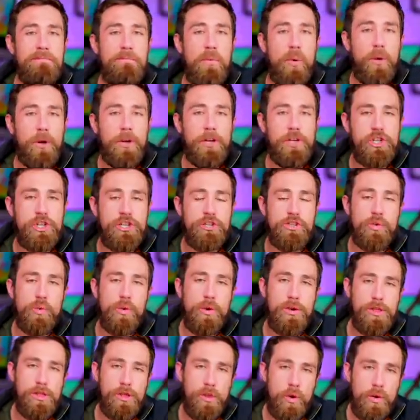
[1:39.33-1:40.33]
mortgages
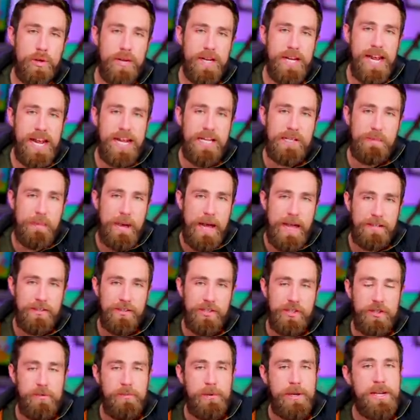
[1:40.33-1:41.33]
who are 30 days
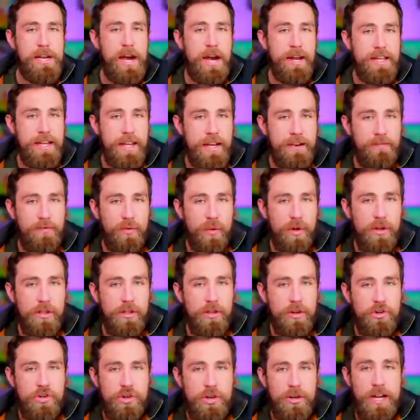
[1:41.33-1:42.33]
past due but not yet in
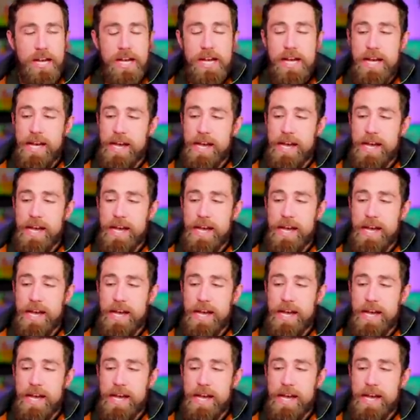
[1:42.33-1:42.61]
foreclosure,